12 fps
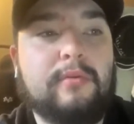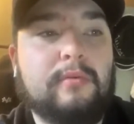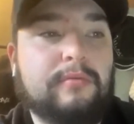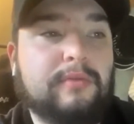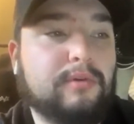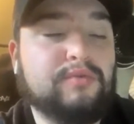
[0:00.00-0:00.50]

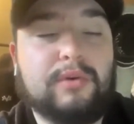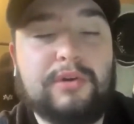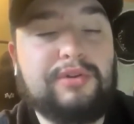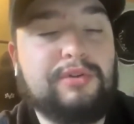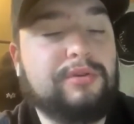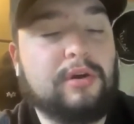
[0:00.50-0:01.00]
those 1 or
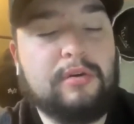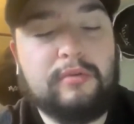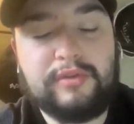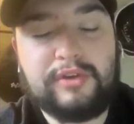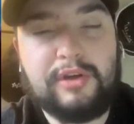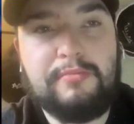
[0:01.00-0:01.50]
2
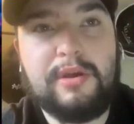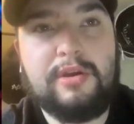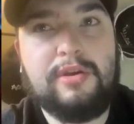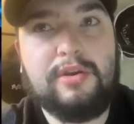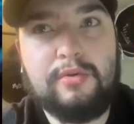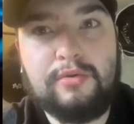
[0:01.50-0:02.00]
turnovers could be
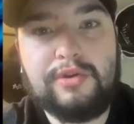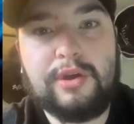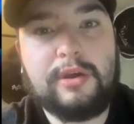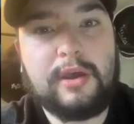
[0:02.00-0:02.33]
huge